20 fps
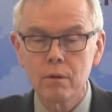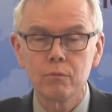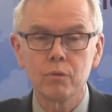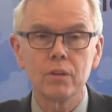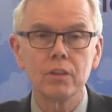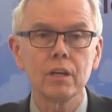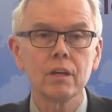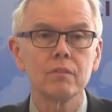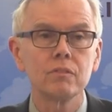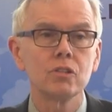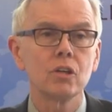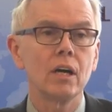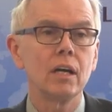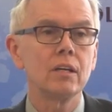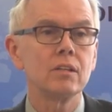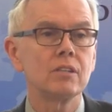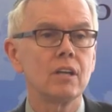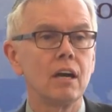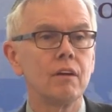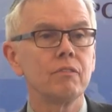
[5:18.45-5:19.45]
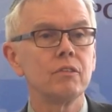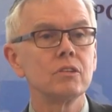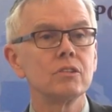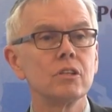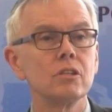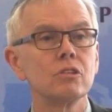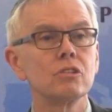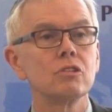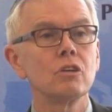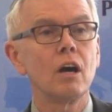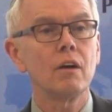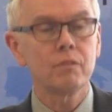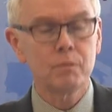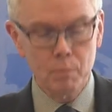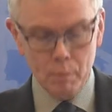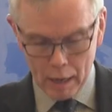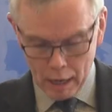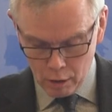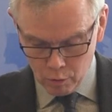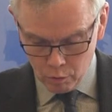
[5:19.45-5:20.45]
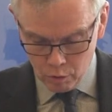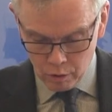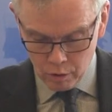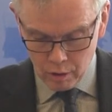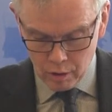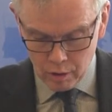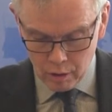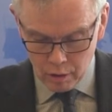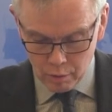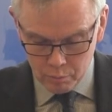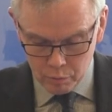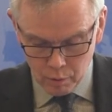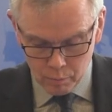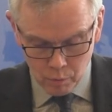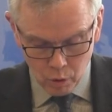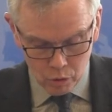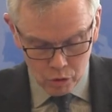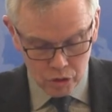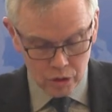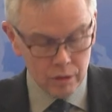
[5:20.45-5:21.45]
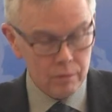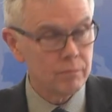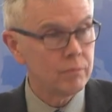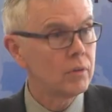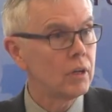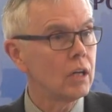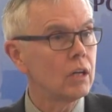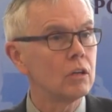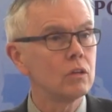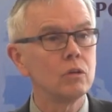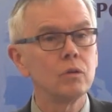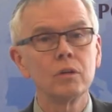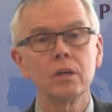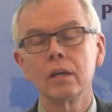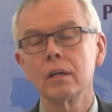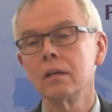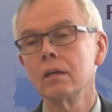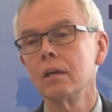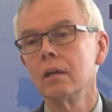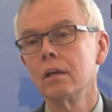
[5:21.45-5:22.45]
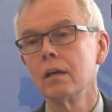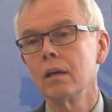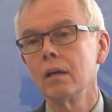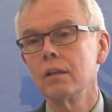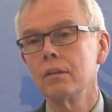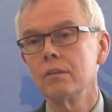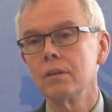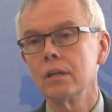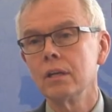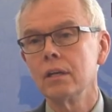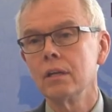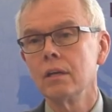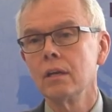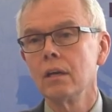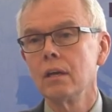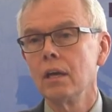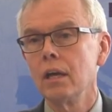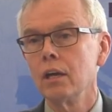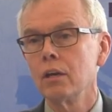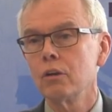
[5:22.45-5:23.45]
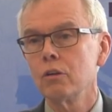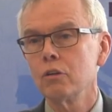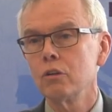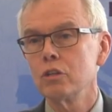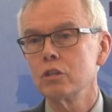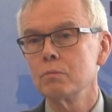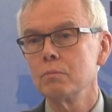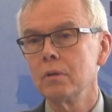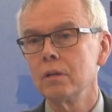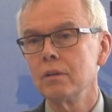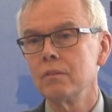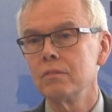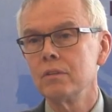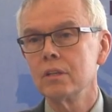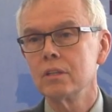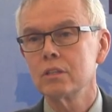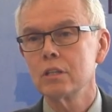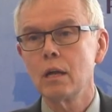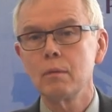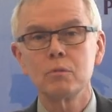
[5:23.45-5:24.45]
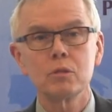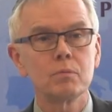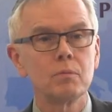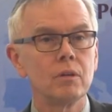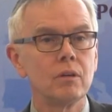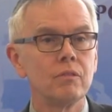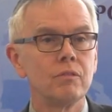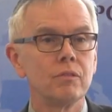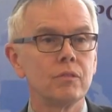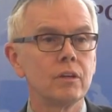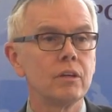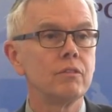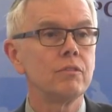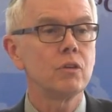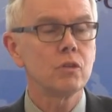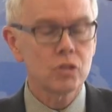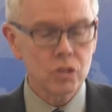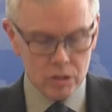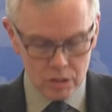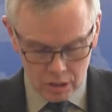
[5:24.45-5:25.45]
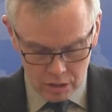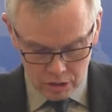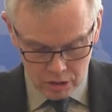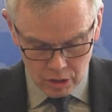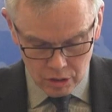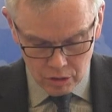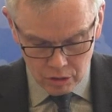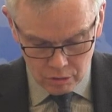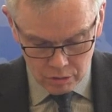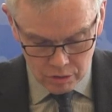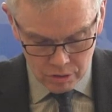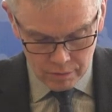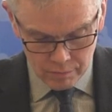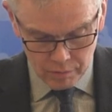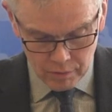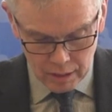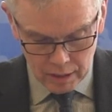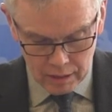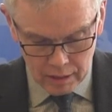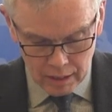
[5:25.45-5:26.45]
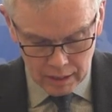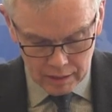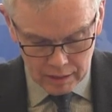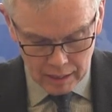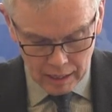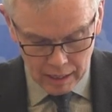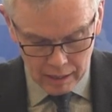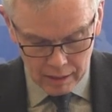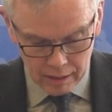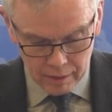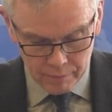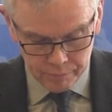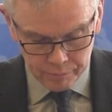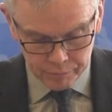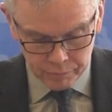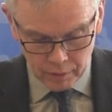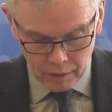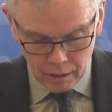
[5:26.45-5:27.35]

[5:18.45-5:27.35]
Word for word: If we think of China's efforts at soft power promotion, including the encouragement of the establishment of Confucius Institutes in, in Canada.